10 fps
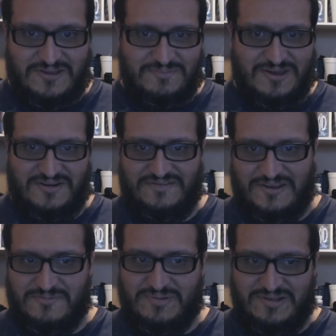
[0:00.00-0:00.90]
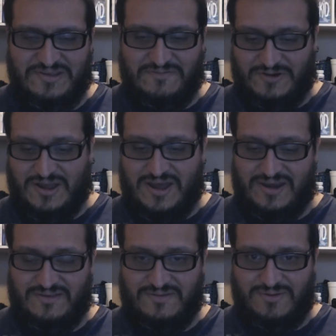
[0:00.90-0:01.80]
be honest, I completely
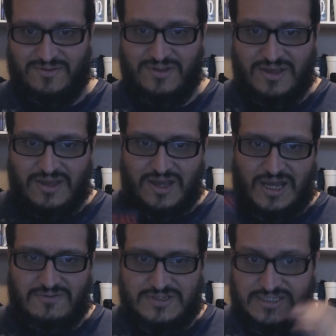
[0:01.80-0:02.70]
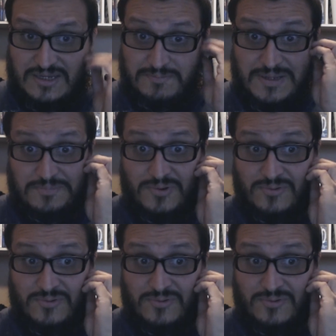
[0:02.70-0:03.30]
forgot until I was seeing people